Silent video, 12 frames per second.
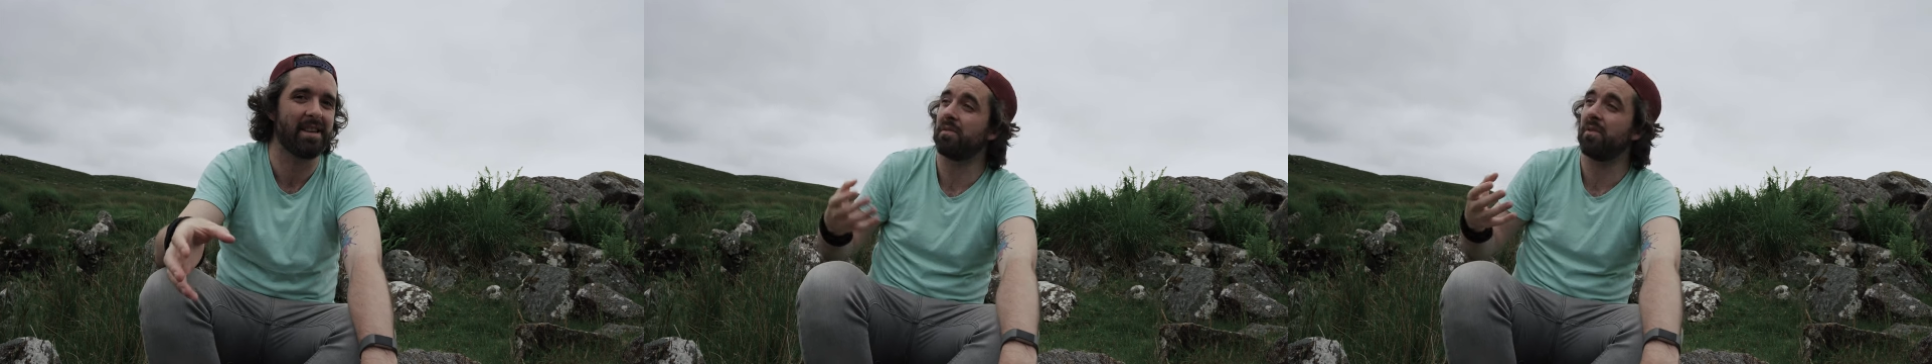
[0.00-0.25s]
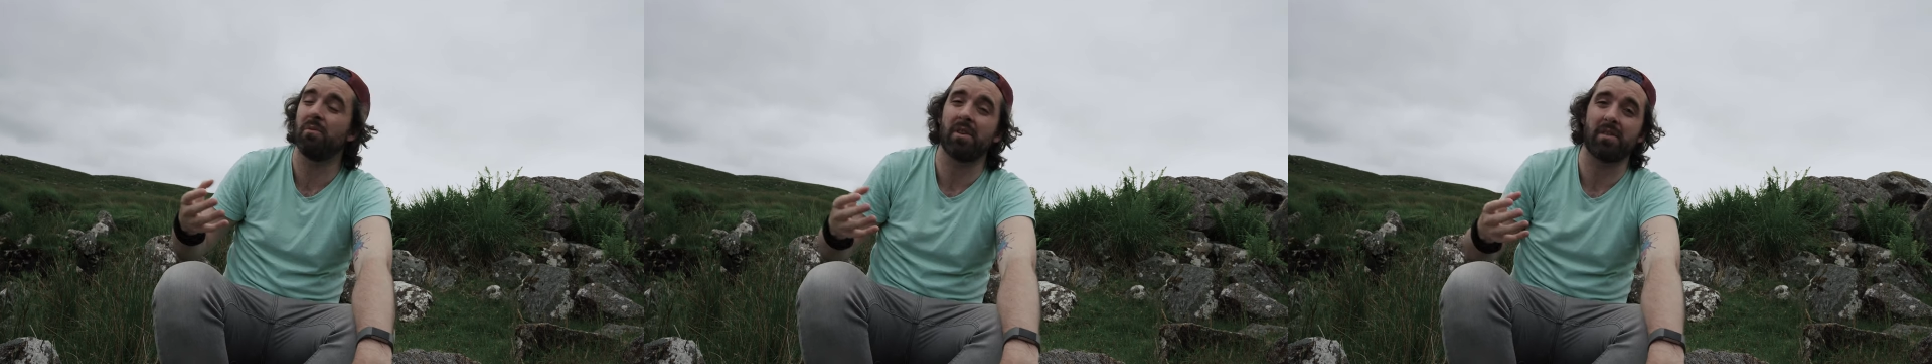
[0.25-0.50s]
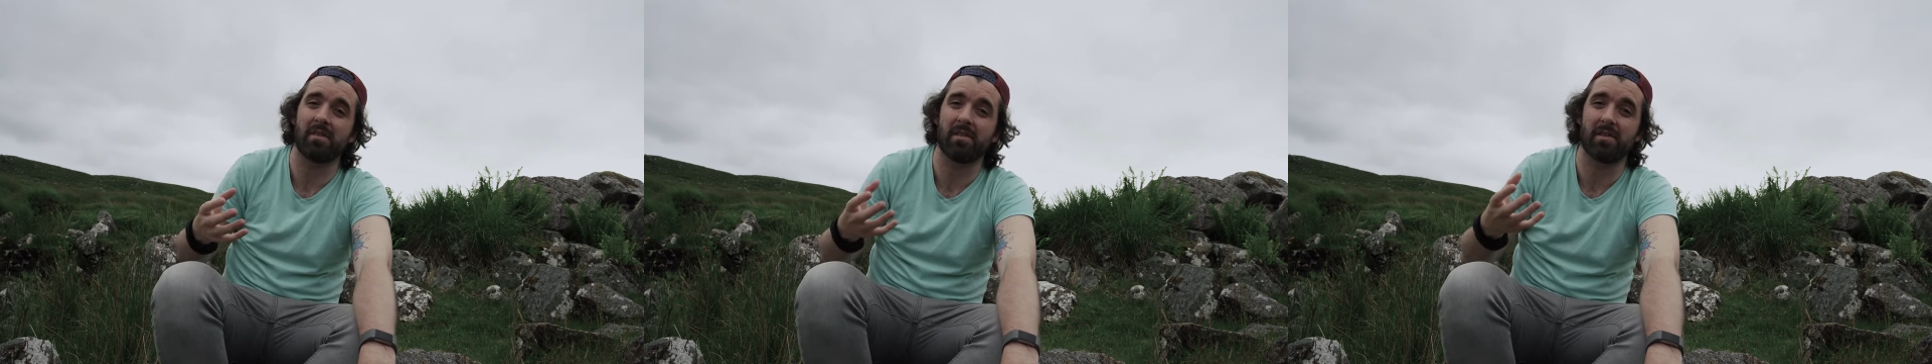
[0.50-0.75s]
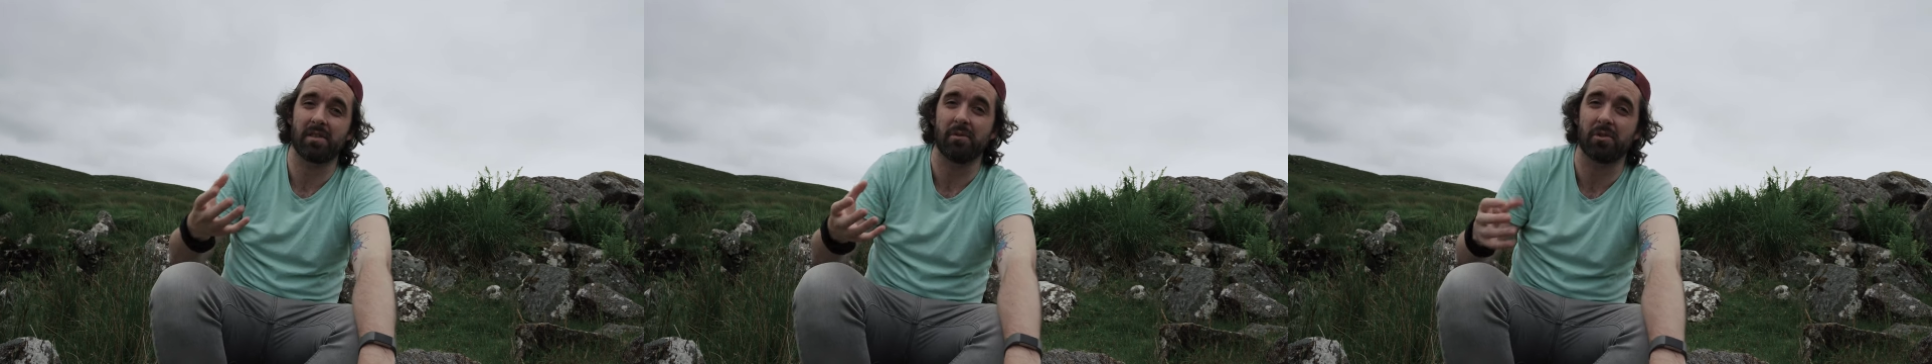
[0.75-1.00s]
If you want
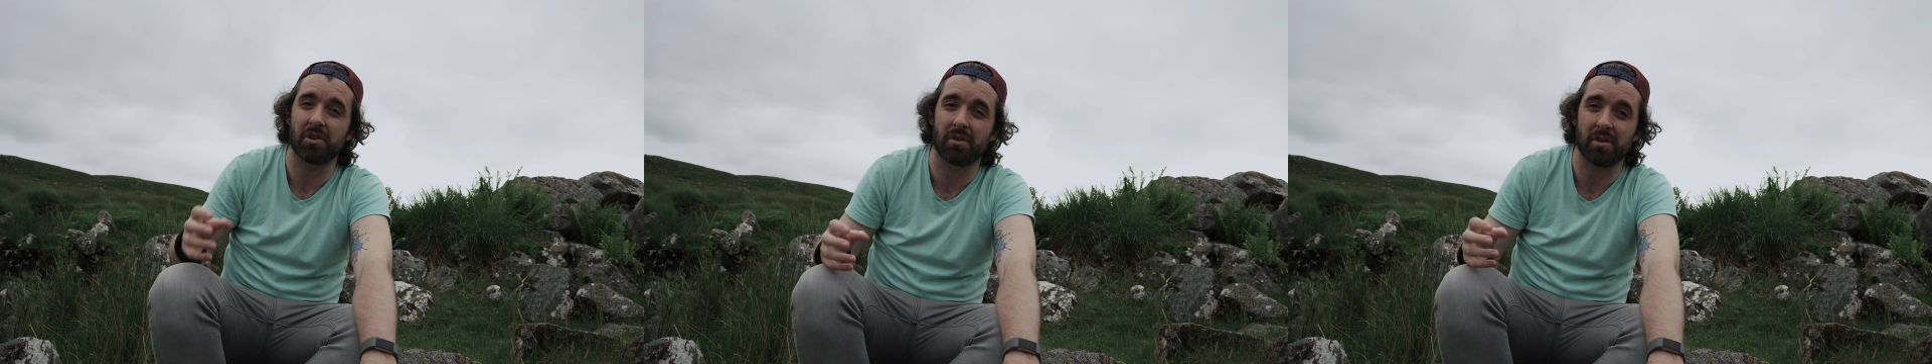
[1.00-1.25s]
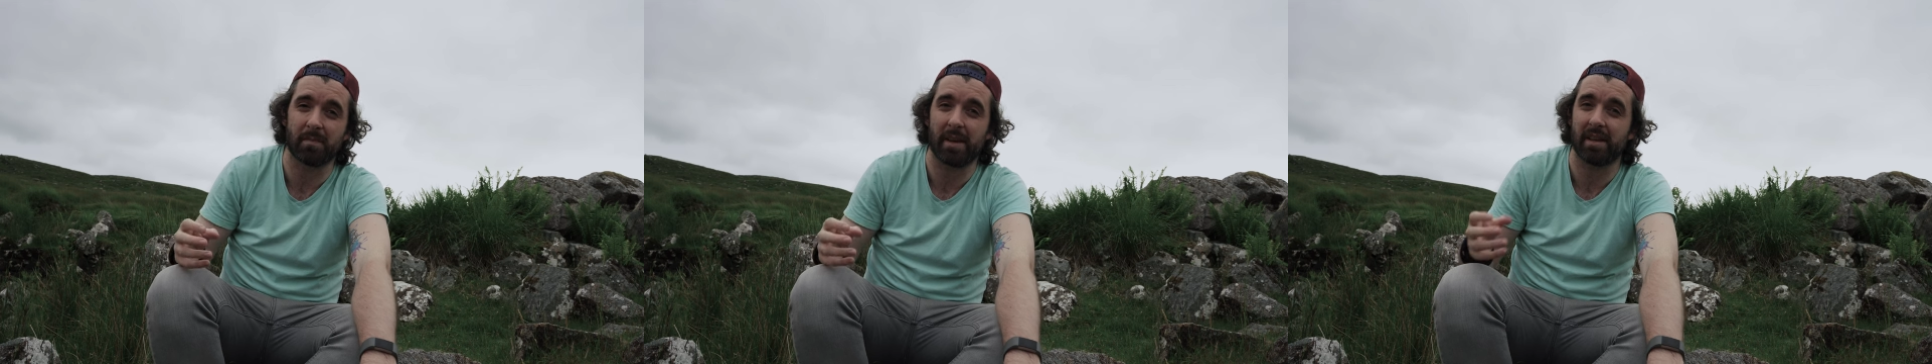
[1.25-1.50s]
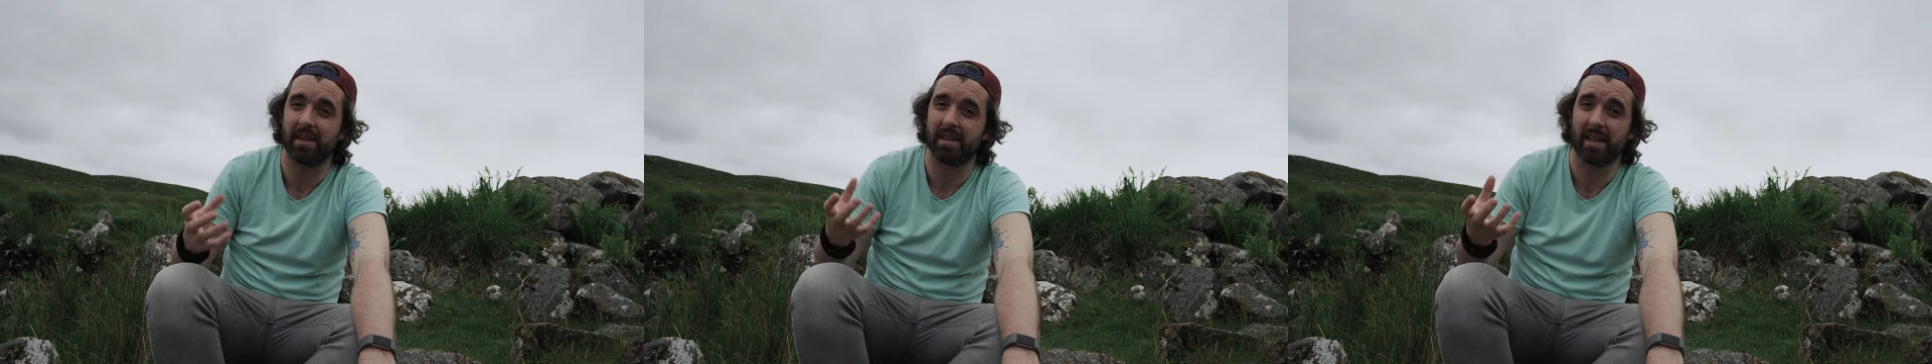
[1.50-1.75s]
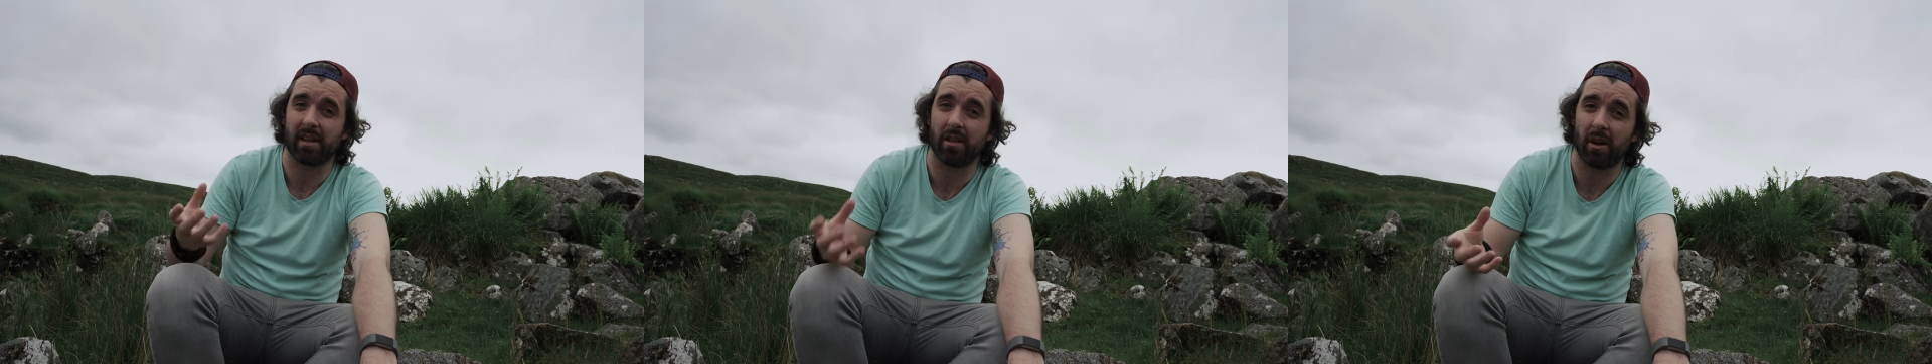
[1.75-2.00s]
slow shutter speed and to
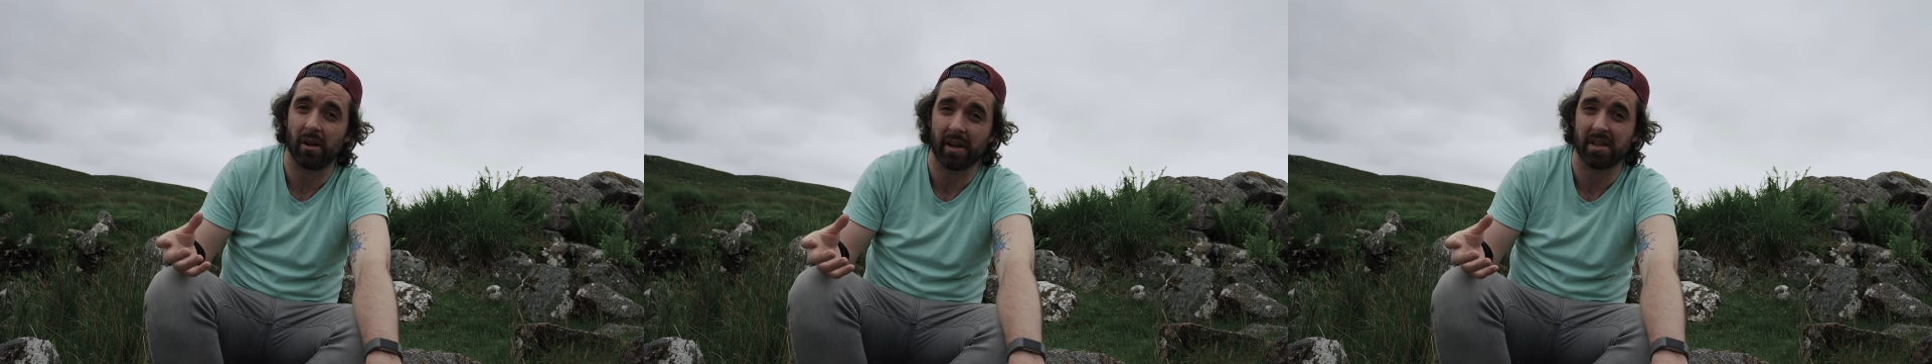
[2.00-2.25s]
take long